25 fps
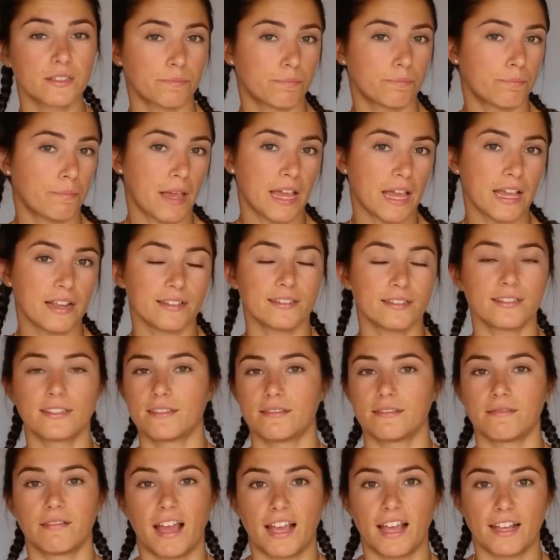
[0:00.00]

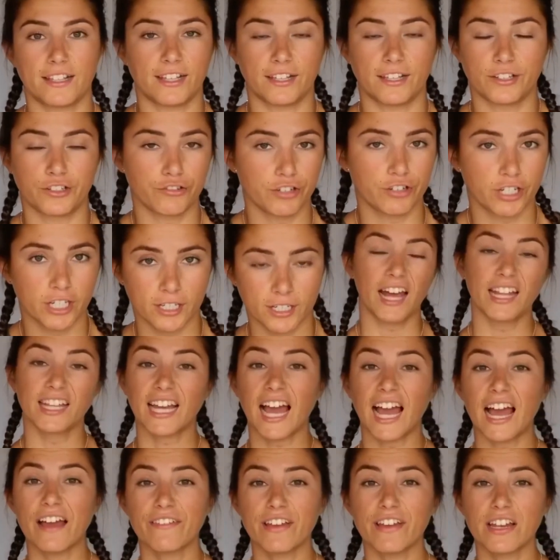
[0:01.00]
beans, etc. And the
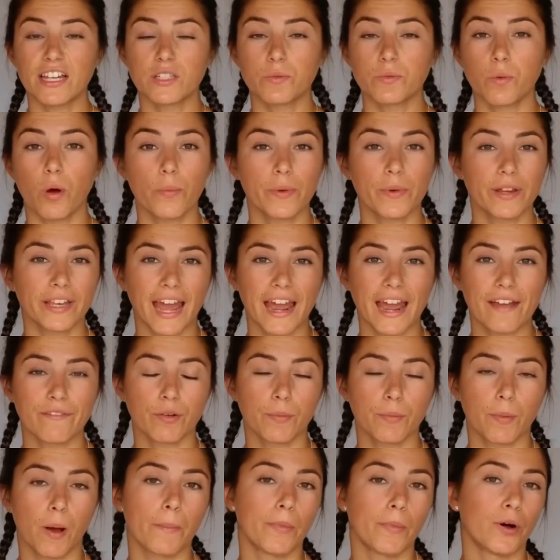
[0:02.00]
caffeine is what we gain
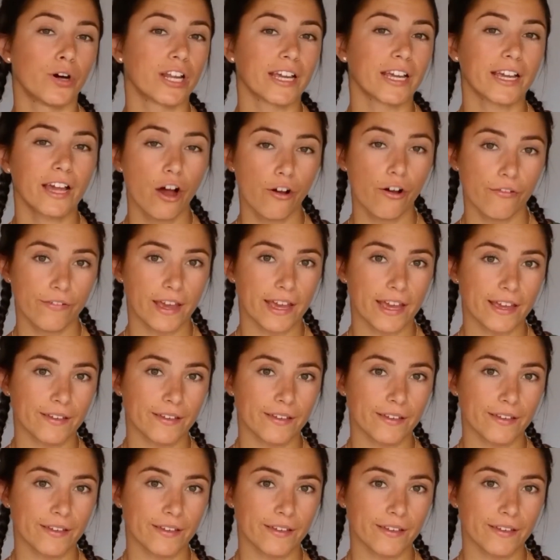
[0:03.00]
from our morning coffee.